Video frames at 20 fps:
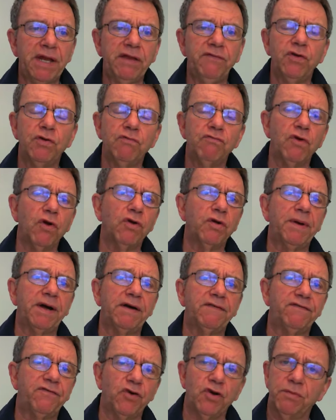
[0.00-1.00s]
Many of you wrote
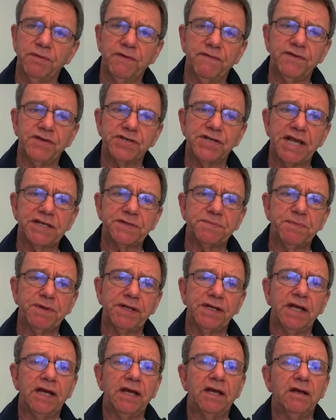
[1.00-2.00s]
about formative
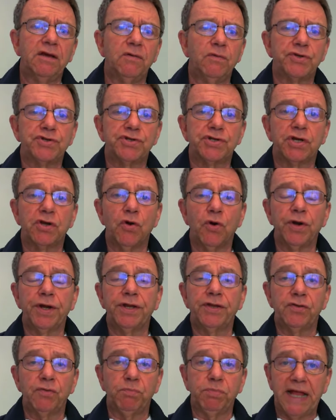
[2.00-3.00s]
assessment, which
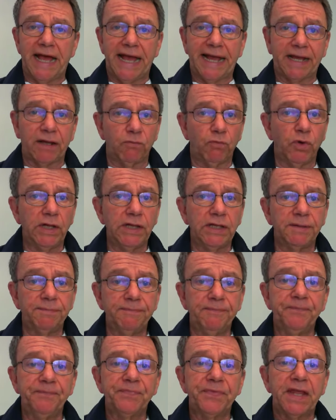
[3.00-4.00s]
according to Black and
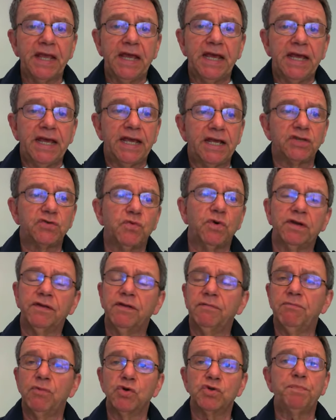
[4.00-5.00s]
Willem is
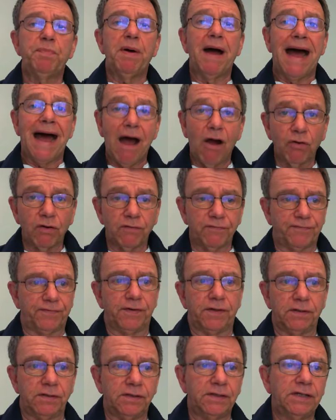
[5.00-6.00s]
one of the most
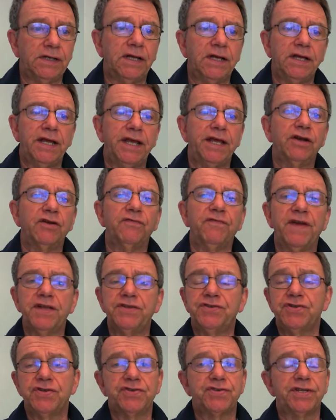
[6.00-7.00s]
powerful
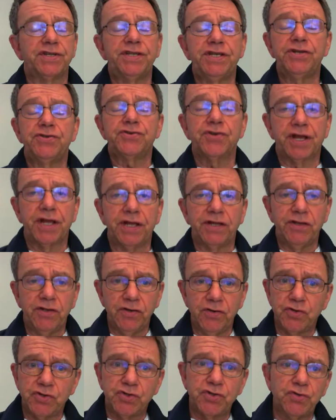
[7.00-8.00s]
interventions a teacher
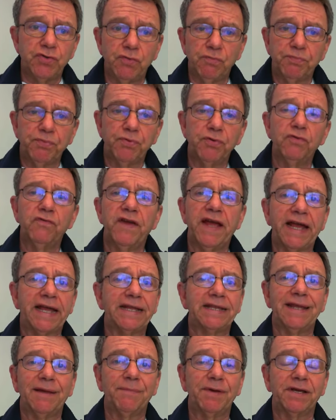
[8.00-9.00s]
can use to improve
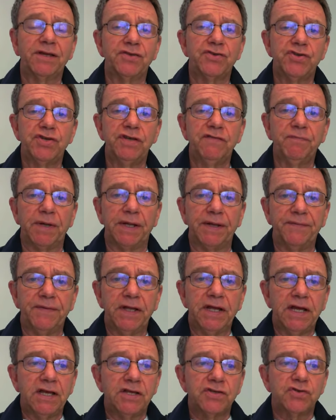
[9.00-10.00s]
academic achievement.
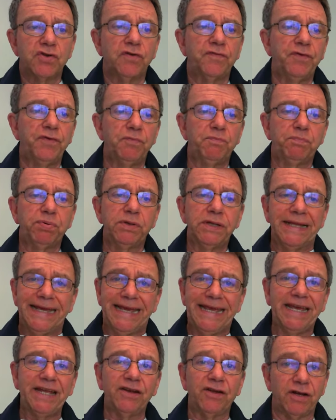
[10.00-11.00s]
So if you
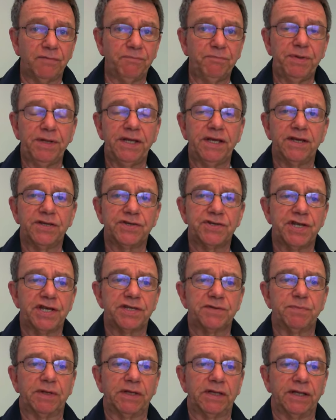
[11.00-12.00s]
plan on being
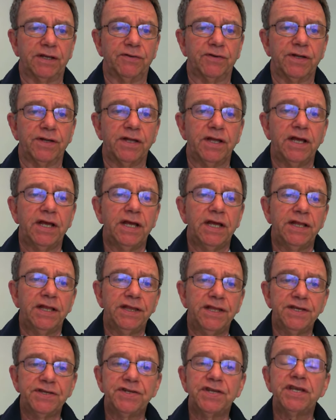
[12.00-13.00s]
assessment literate,
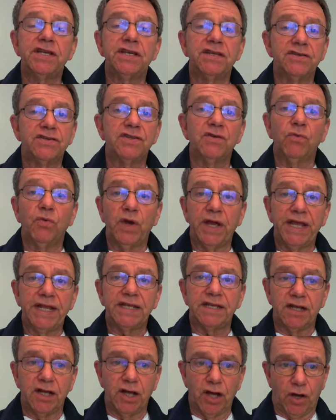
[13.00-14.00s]
this is the
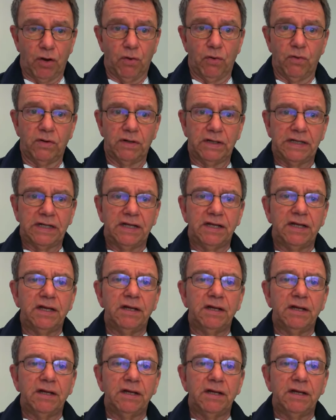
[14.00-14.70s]
way to go.